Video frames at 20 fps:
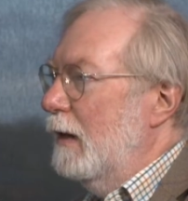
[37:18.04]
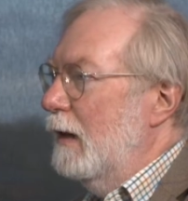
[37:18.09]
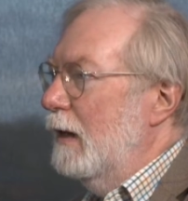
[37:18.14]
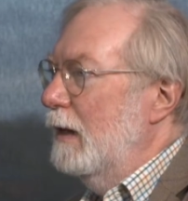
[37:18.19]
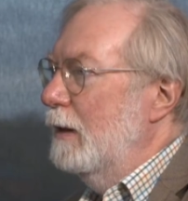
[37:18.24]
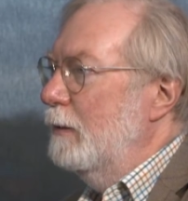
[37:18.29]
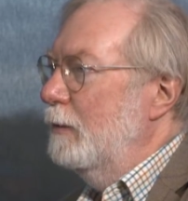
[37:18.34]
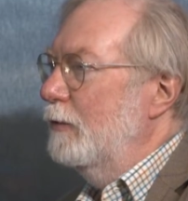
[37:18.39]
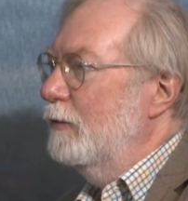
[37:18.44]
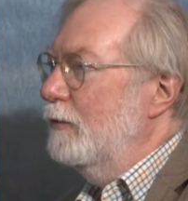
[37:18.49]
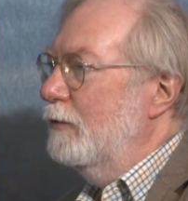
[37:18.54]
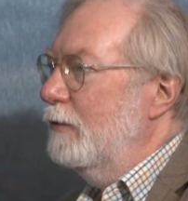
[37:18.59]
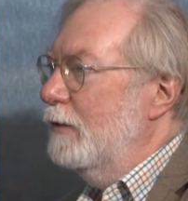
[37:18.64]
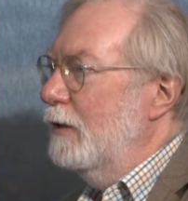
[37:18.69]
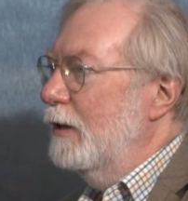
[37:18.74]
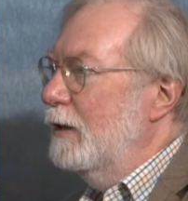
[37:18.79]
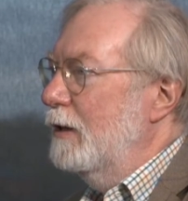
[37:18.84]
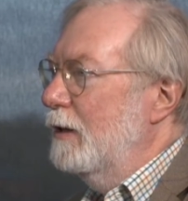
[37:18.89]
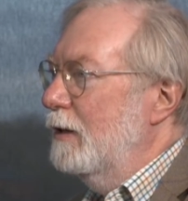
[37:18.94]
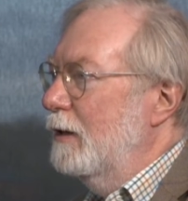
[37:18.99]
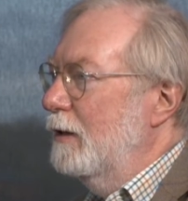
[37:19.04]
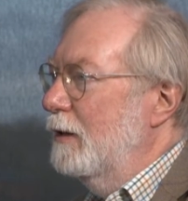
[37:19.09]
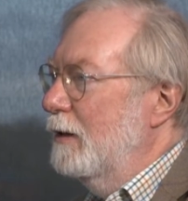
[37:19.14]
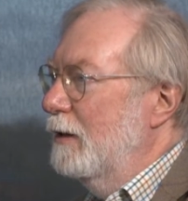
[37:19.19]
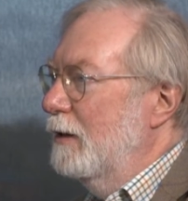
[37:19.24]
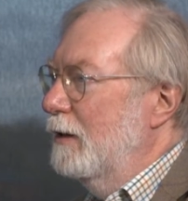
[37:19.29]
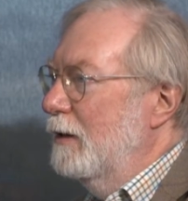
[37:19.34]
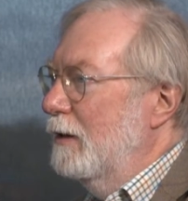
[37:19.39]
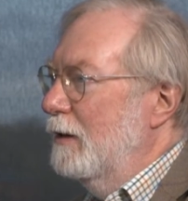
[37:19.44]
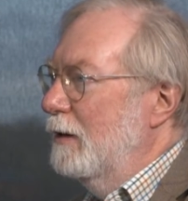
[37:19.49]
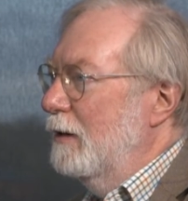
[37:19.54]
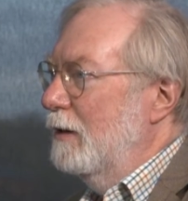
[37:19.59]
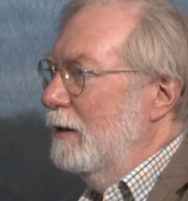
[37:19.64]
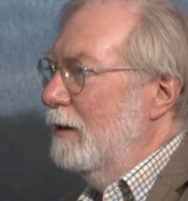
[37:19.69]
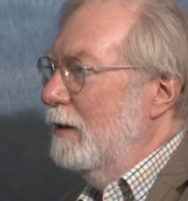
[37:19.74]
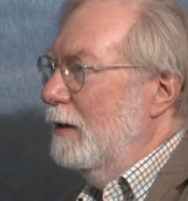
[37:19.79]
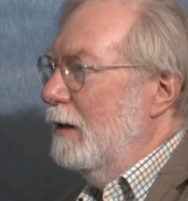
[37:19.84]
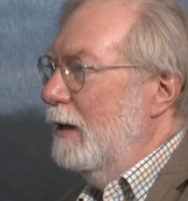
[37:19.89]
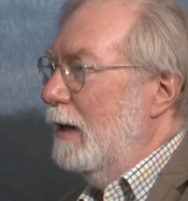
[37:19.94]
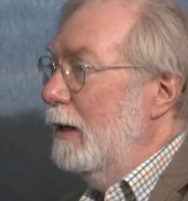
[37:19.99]
I was
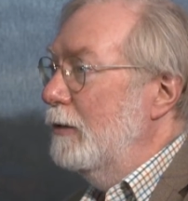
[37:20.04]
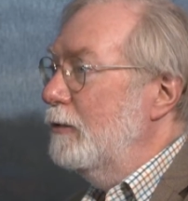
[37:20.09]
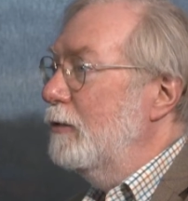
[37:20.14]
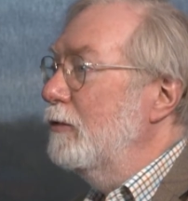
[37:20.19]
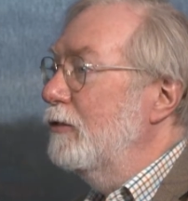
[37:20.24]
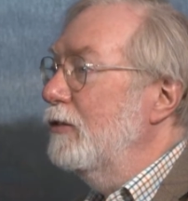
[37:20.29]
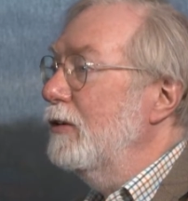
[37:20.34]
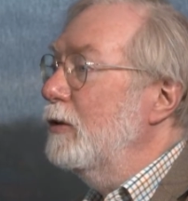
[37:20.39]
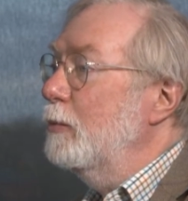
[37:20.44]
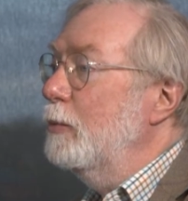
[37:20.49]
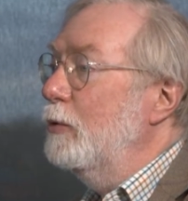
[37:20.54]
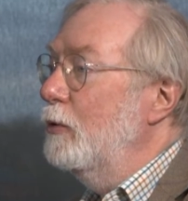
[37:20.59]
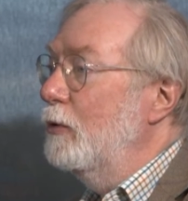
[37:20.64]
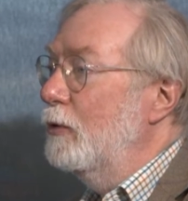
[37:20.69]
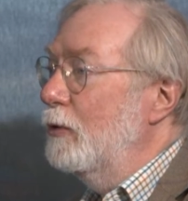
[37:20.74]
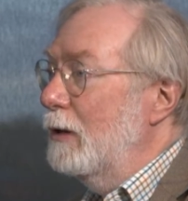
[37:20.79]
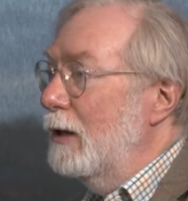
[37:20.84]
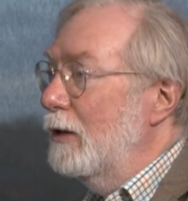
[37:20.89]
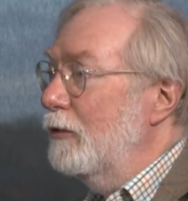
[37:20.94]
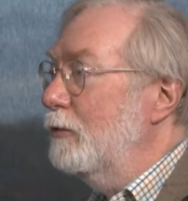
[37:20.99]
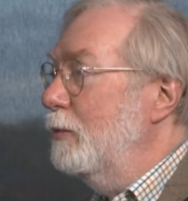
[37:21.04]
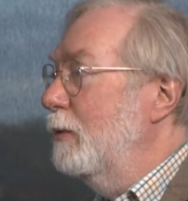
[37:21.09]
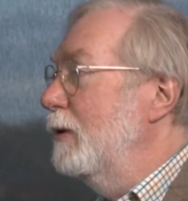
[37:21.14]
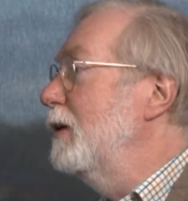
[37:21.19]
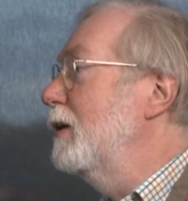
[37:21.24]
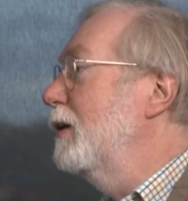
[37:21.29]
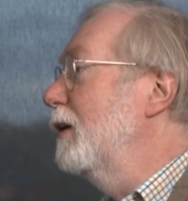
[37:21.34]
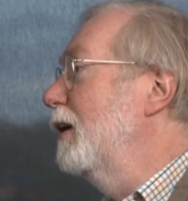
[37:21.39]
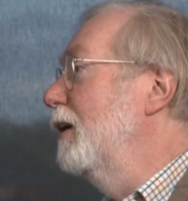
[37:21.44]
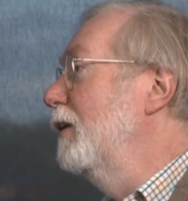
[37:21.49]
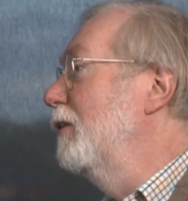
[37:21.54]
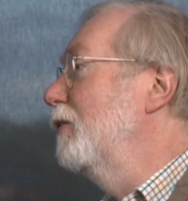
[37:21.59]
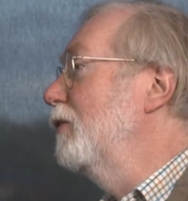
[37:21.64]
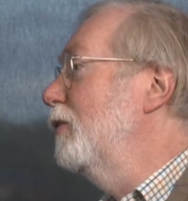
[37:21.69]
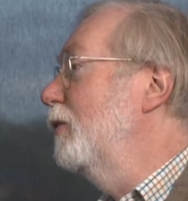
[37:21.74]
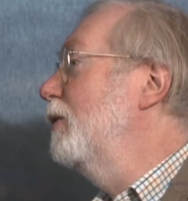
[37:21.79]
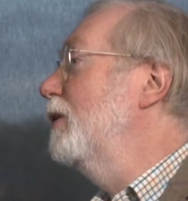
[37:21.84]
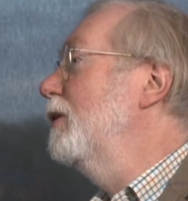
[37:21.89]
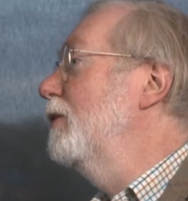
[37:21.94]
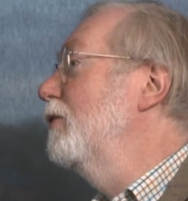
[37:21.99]
in Singapore last week and
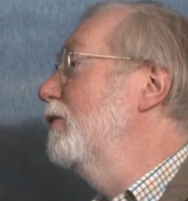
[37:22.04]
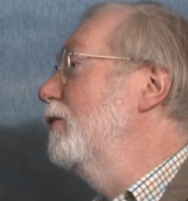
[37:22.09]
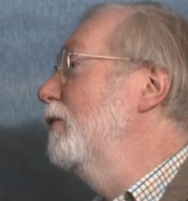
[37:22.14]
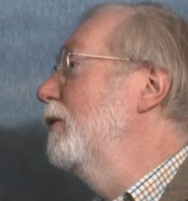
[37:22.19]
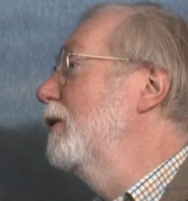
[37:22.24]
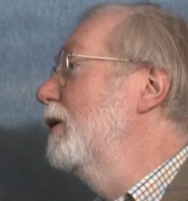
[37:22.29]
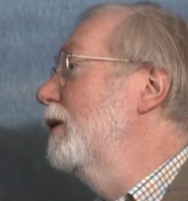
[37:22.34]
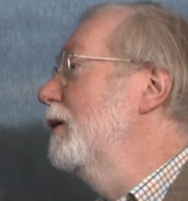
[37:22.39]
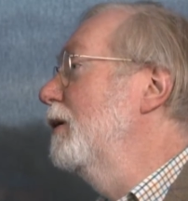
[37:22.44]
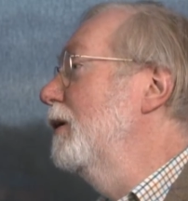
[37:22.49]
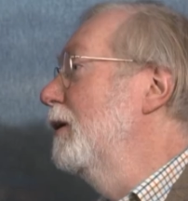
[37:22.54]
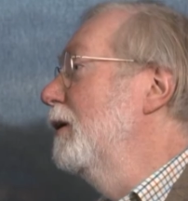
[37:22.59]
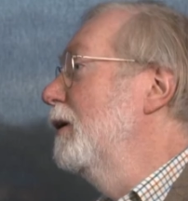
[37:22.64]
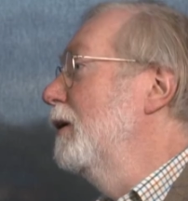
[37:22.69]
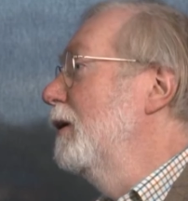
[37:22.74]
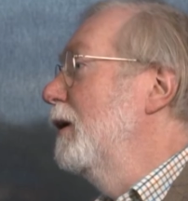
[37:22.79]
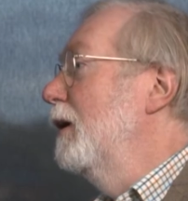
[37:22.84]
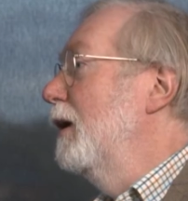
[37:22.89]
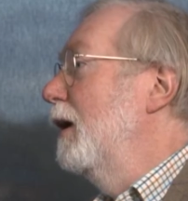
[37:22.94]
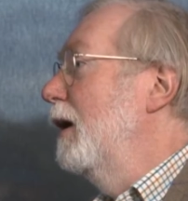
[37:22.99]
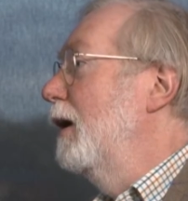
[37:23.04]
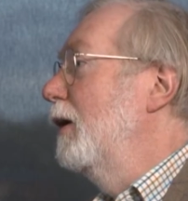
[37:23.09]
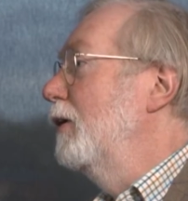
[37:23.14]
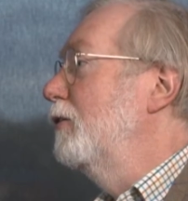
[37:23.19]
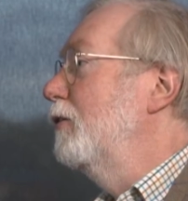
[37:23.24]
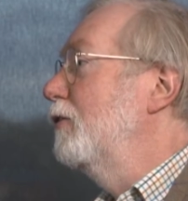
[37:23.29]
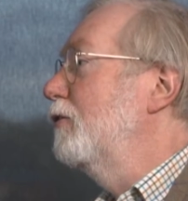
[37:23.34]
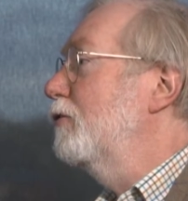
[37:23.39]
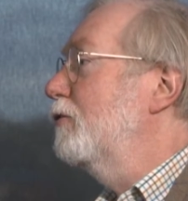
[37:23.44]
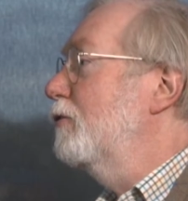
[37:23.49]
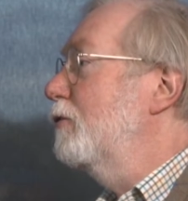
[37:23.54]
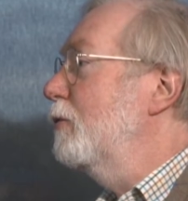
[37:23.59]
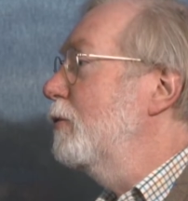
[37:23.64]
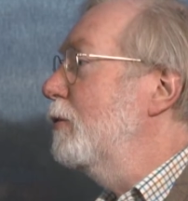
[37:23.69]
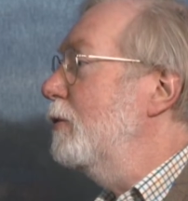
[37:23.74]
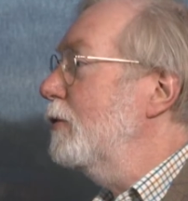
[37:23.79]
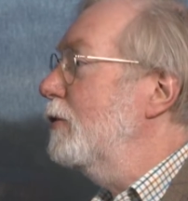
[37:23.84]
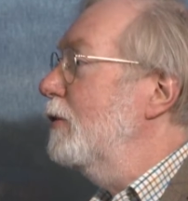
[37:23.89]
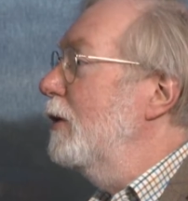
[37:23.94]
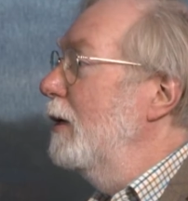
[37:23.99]
talking to a
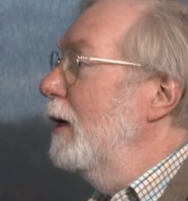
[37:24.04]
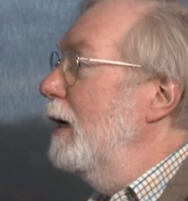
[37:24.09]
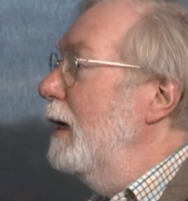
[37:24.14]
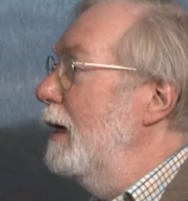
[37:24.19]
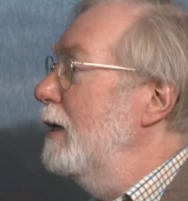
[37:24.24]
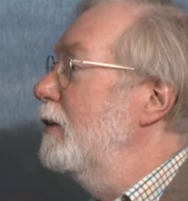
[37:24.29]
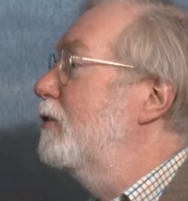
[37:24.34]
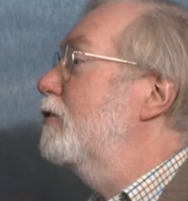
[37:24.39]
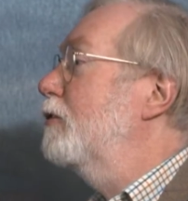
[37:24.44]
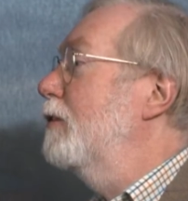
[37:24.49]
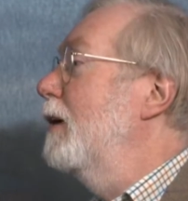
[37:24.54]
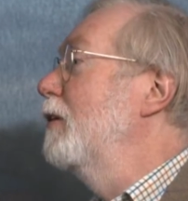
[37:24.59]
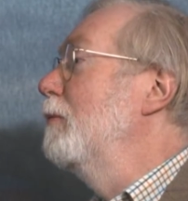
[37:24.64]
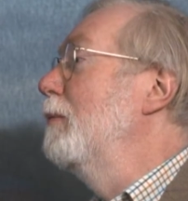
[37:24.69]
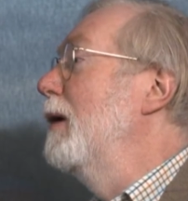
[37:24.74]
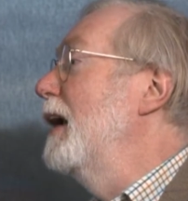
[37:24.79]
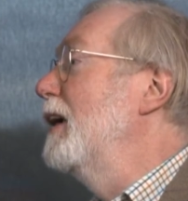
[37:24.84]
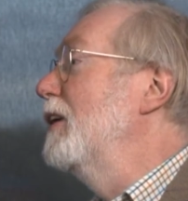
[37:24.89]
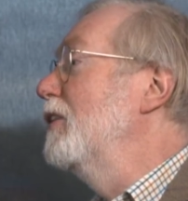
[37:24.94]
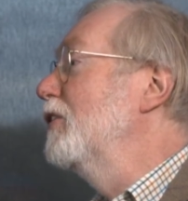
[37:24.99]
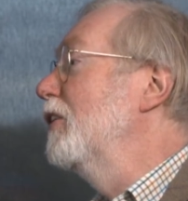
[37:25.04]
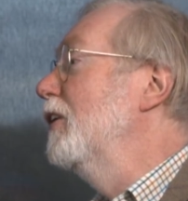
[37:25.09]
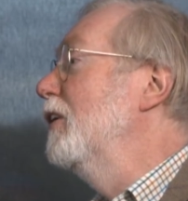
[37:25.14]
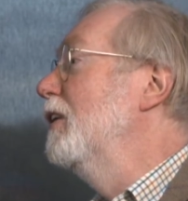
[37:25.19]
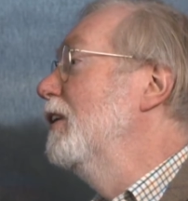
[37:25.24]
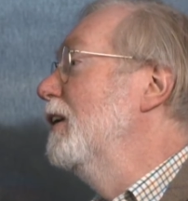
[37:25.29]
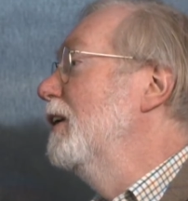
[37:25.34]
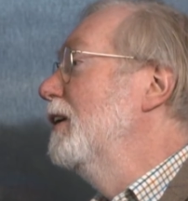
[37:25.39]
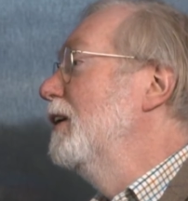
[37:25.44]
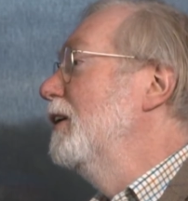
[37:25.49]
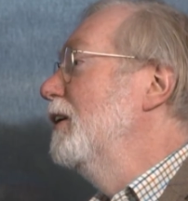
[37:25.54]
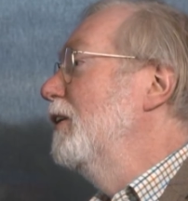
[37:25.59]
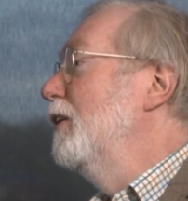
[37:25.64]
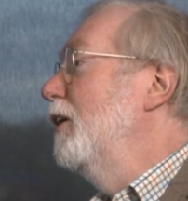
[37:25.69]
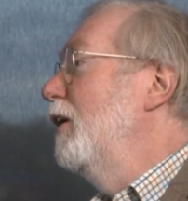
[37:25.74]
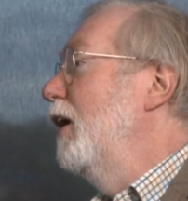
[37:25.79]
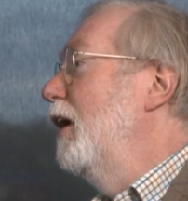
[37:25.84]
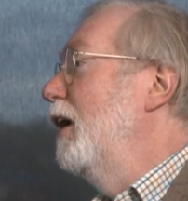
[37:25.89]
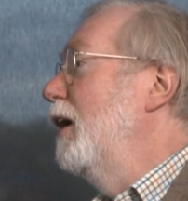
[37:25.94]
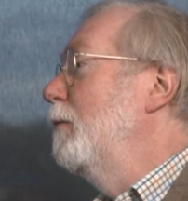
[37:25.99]
distraught hedge fund manager
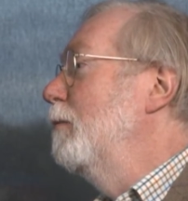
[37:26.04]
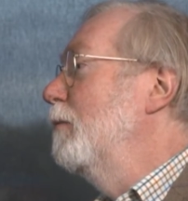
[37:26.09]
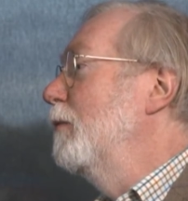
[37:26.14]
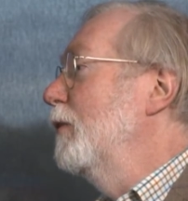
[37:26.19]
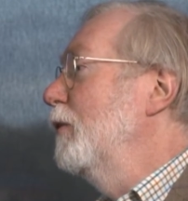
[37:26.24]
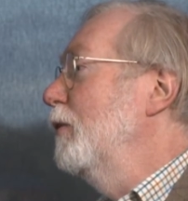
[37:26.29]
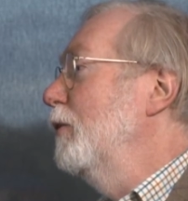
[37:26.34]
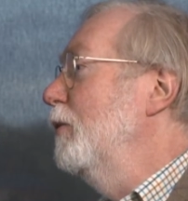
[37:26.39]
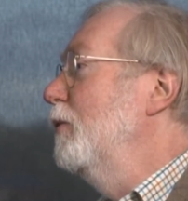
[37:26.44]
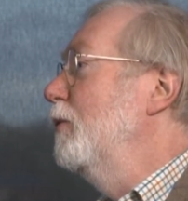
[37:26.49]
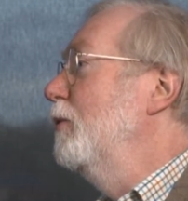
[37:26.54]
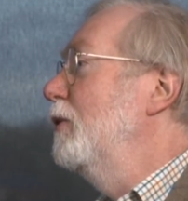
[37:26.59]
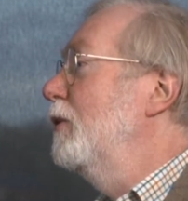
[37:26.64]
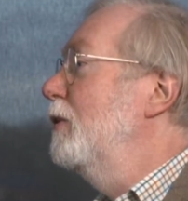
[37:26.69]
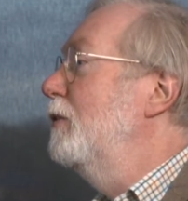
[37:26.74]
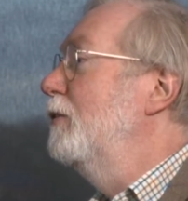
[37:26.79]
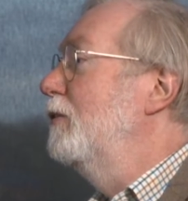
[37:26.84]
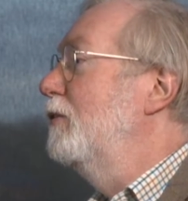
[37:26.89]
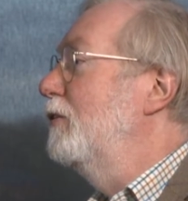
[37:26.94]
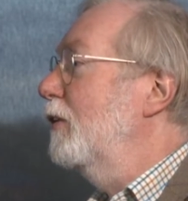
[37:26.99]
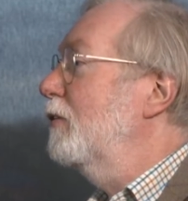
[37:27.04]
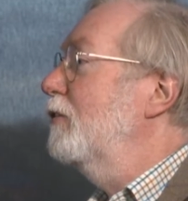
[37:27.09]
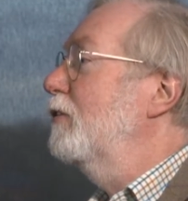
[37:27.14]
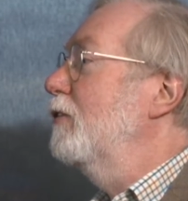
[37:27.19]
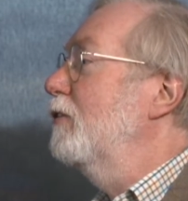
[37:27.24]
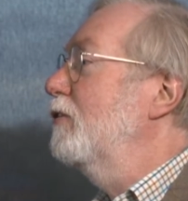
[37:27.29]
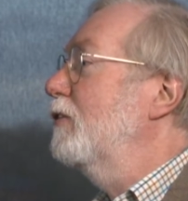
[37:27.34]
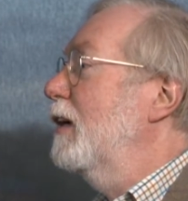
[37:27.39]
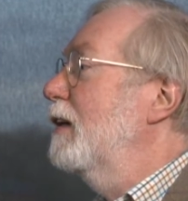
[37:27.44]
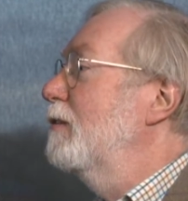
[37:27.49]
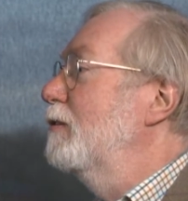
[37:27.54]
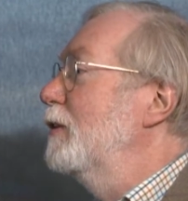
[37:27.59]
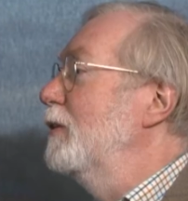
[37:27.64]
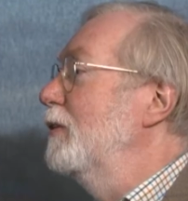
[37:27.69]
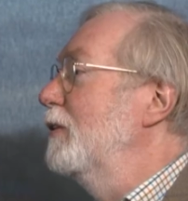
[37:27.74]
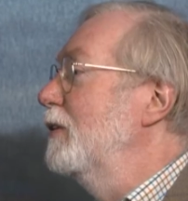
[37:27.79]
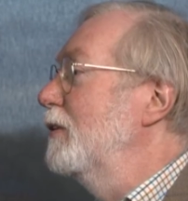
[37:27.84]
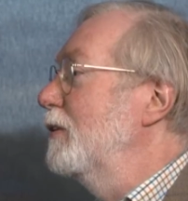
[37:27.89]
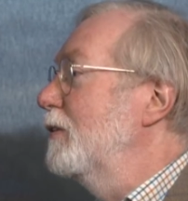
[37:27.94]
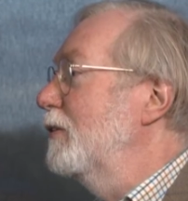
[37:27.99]
who'd just discovered
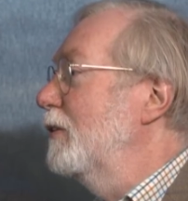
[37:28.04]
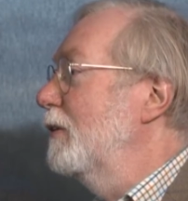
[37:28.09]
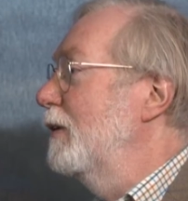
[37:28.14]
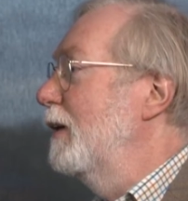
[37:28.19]
that